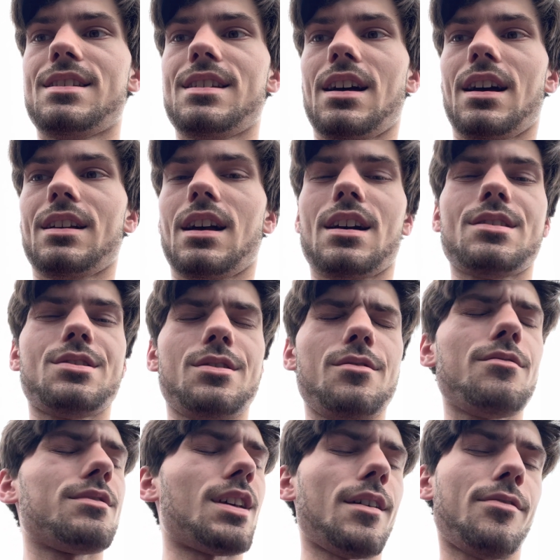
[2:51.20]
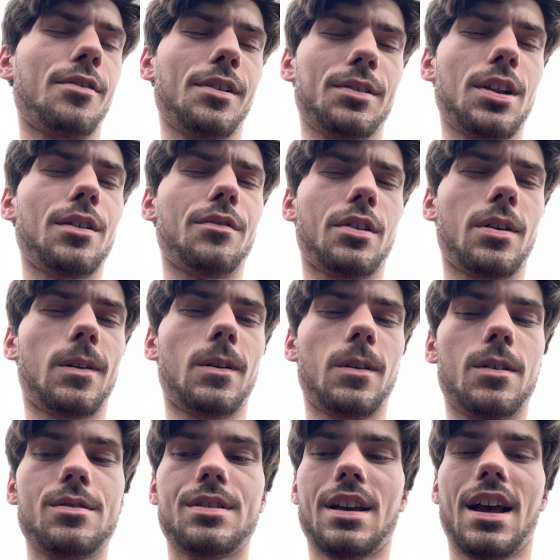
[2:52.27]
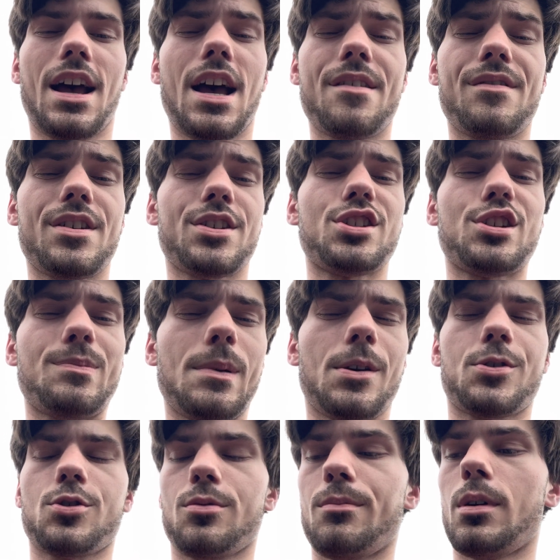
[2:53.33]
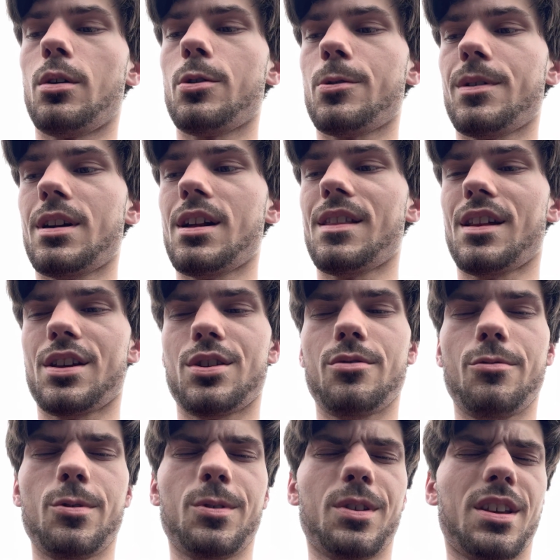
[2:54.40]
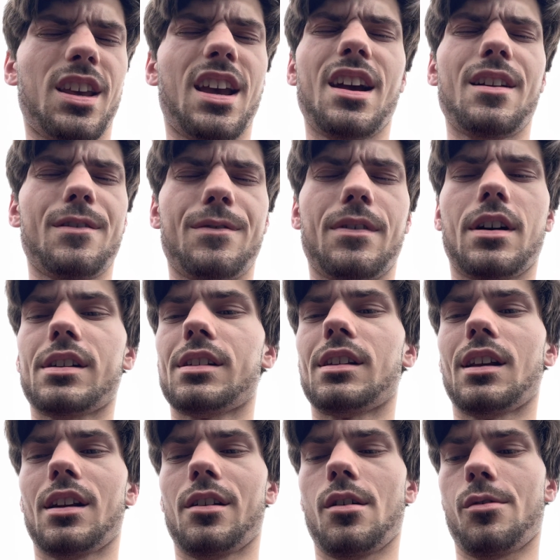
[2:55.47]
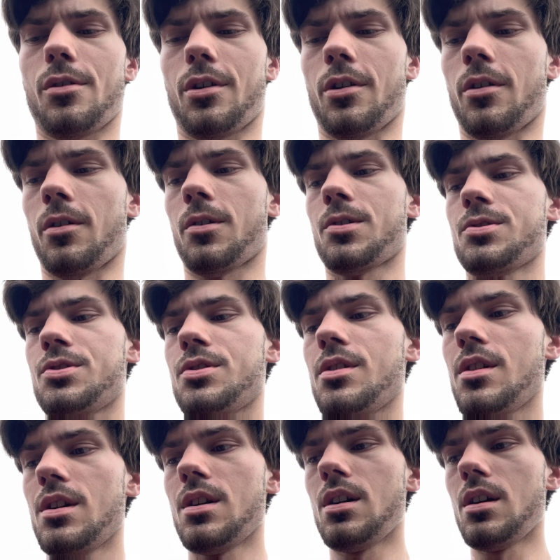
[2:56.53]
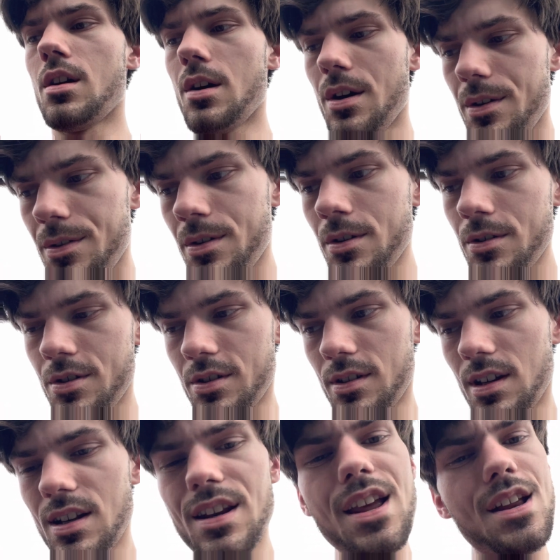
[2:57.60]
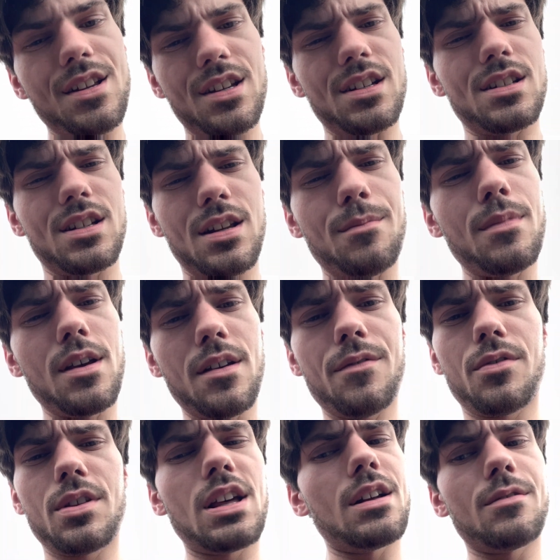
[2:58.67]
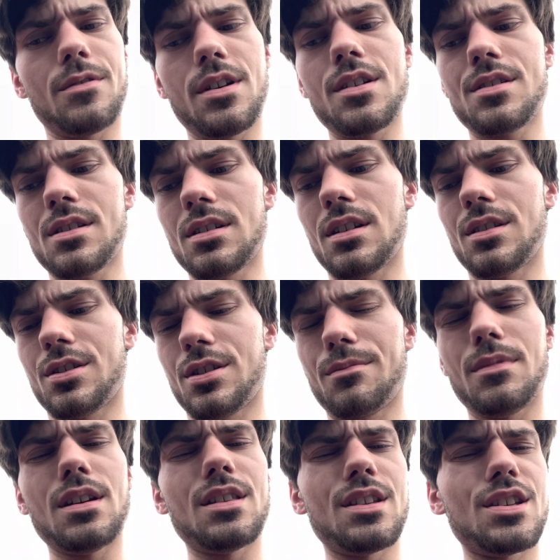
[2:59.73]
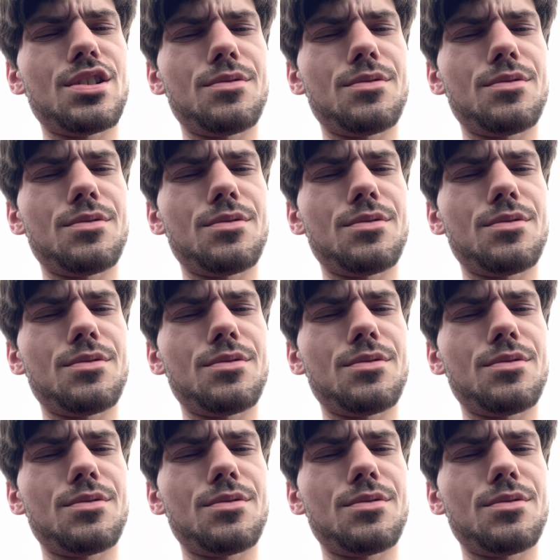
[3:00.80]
I do definitely love cars that have a special motor in it that you really can't find in any other cars. They're neat to me for that reason, and to me this